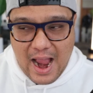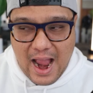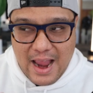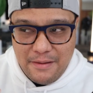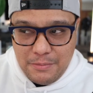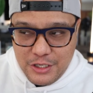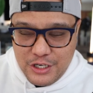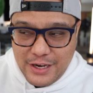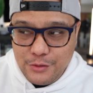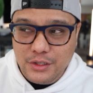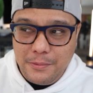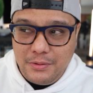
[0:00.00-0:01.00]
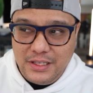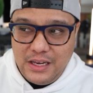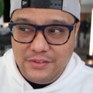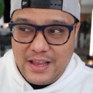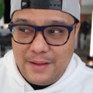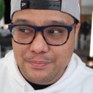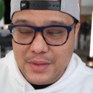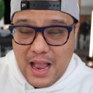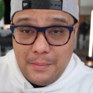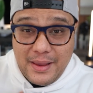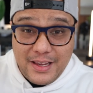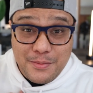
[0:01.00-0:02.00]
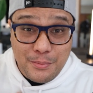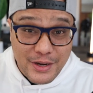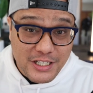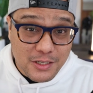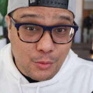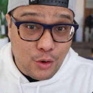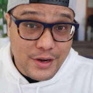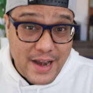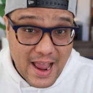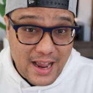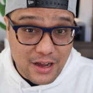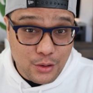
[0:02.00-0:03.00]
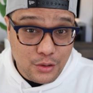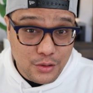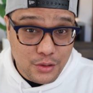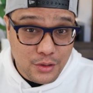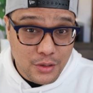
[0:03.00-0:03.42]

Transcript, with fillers: I generally believe that I make much more now